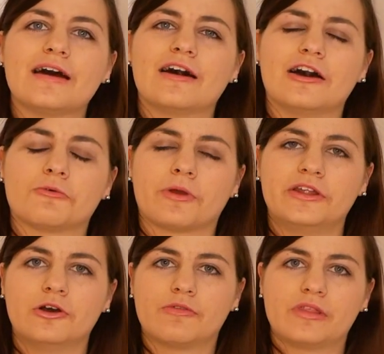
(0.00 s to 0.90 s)
Run
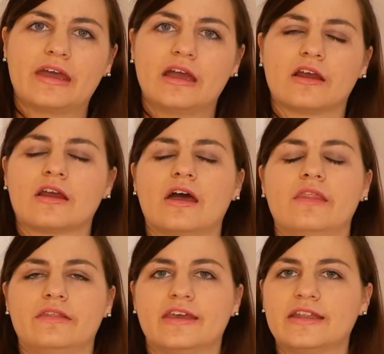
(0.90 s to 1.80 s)
it over the hair
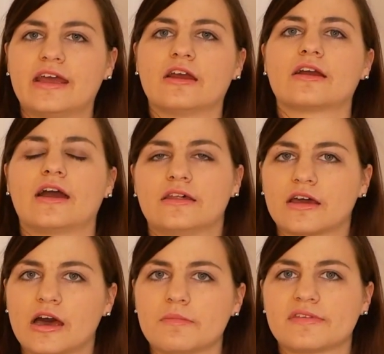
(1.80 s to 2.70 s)
and the dead hair kind of
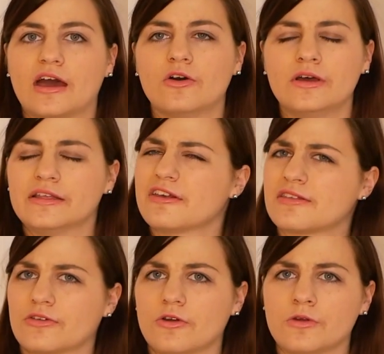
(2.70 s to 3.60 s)
comes out. It
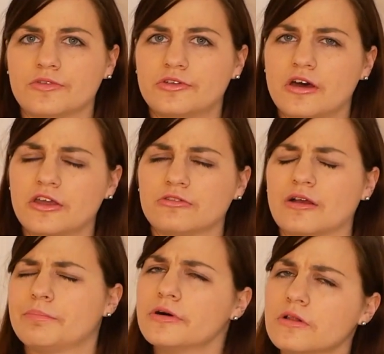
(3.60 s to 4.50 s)
doesn't hurt the dog. You're
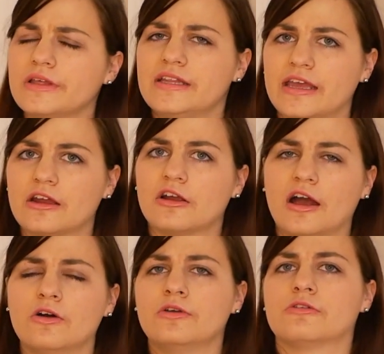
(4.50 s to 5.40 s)
not pulling hair
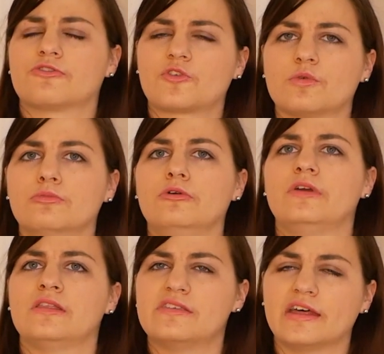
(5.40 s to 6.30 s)
out. You're just
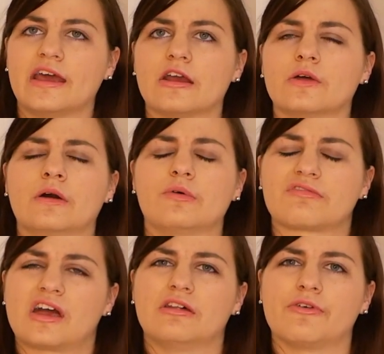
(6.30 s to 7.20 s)
removing dead hair that was
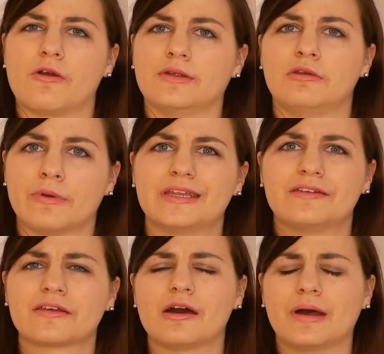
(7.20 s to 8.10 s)
kind of already ready
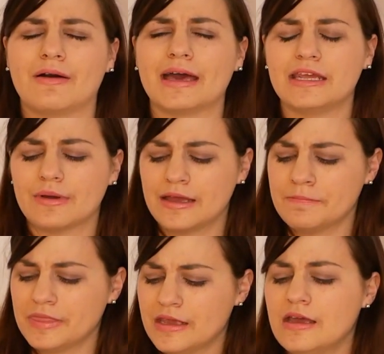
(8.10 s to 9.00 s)
to come out anyway.